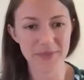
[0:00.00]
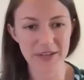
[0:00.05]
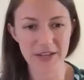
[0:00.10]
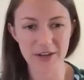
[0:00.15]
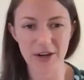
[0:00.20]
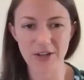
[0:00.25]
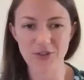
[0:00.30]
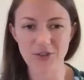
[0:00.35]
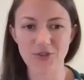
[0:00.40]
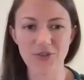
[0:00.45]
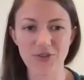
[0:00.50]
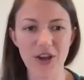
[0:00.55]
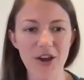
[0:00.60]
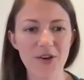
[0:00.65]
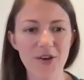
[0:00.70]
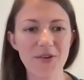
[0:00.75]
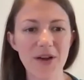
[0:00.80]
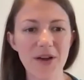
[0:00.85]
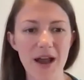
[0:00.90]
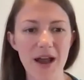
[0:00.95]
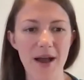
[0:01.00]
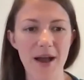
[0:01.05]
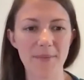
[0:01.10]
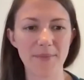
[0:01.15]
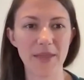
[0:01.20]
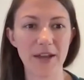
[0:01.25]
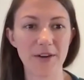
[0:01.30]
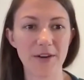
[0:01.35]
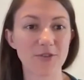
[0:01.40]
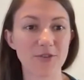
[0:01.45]
here at Juno
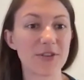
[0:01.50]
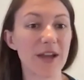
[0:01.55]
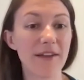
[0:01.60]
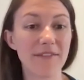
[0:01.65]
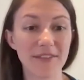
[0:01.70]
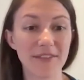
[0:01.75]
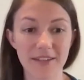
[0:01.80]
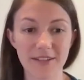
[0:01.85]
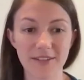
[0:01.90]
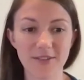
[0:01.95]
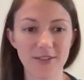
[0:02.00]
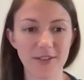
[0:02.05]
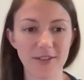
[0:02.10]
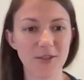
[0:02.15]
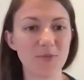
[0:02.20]
that are diving into